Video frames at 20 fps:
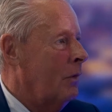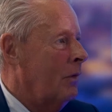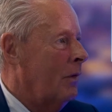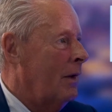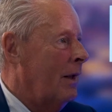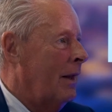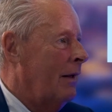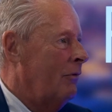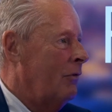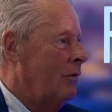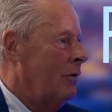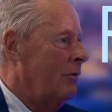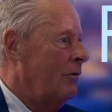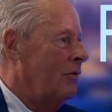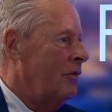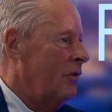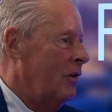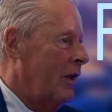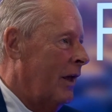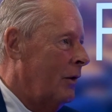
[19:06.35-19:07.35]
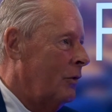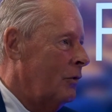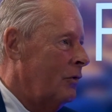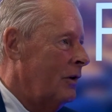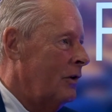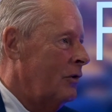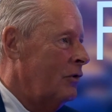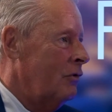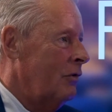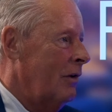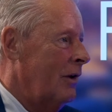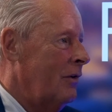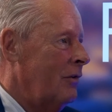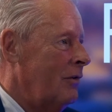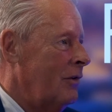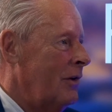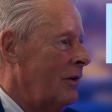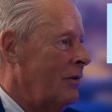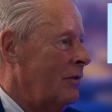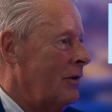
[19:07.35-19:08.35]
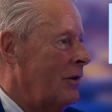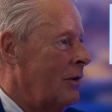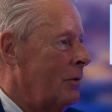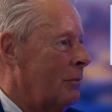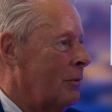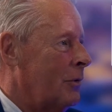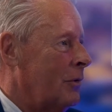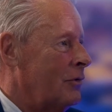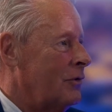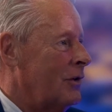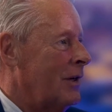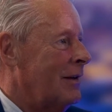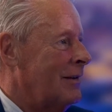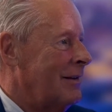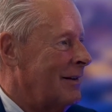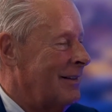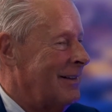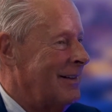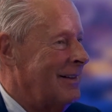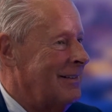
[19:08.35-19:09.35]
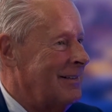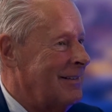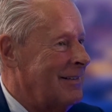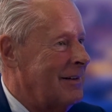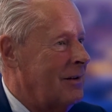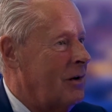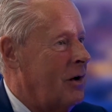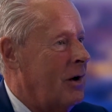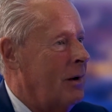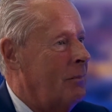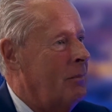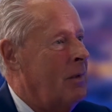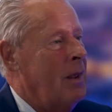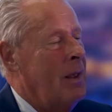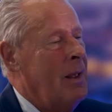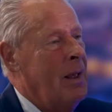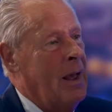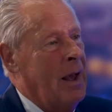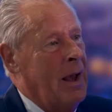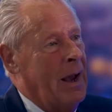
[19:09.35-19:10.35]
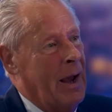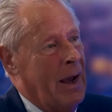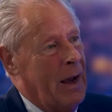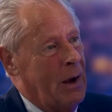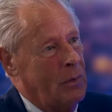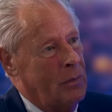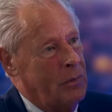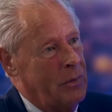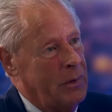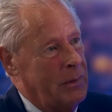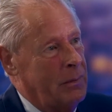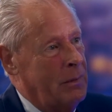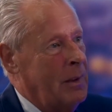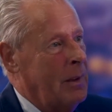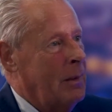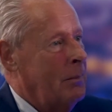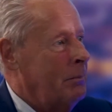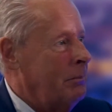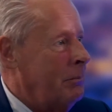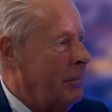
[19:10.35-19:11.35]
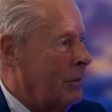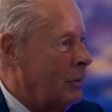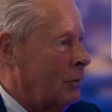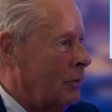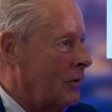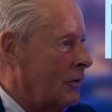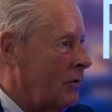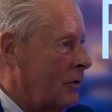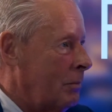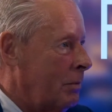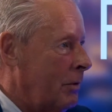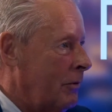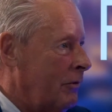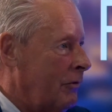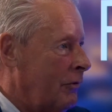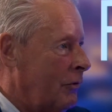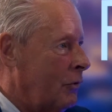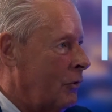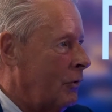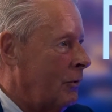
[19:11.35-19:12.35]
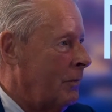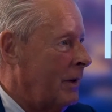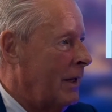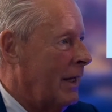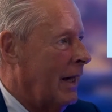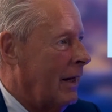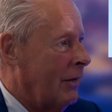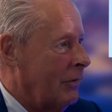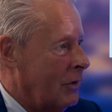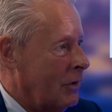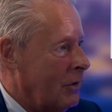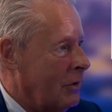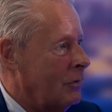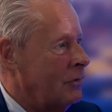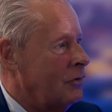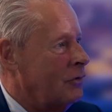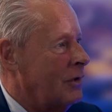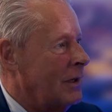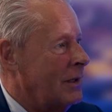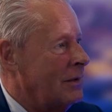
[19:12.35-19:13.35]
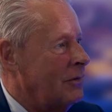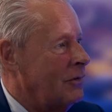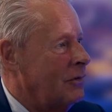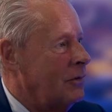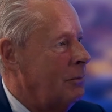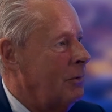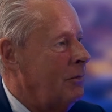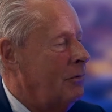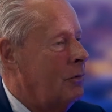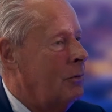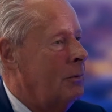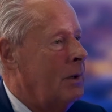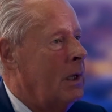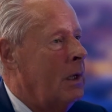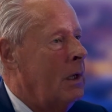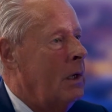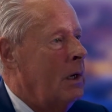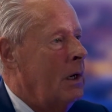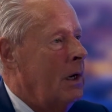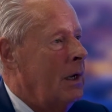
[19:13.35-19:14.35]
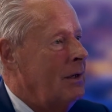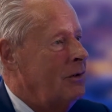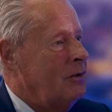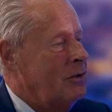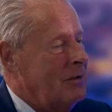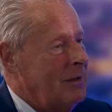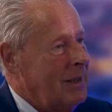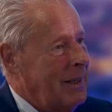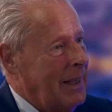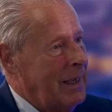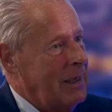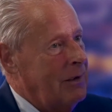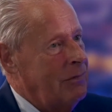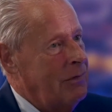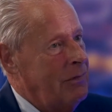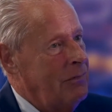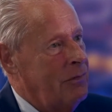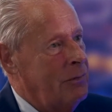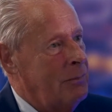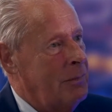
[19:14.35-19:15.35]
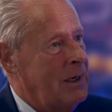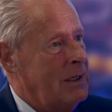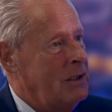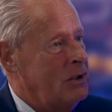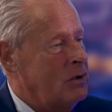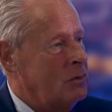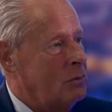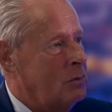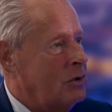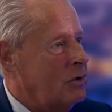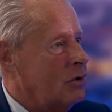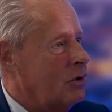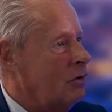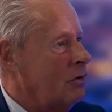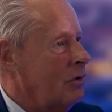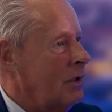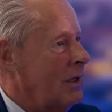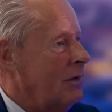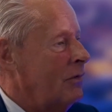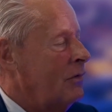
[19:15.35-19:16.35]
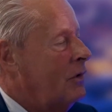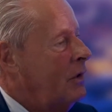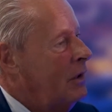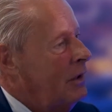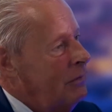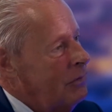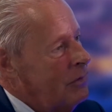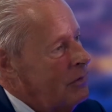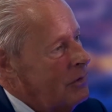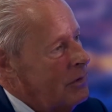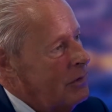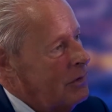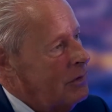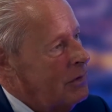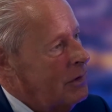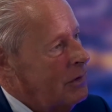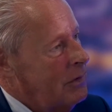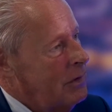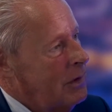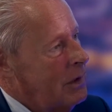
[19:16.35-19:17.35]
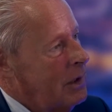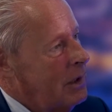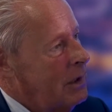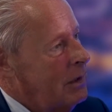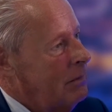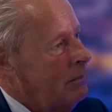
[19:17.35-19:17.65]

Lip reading: the level of sales interest is in the project at this time, how the builders are performing, how the contractors are performing. And it's just lack of information which creates nervousness, doesn't it?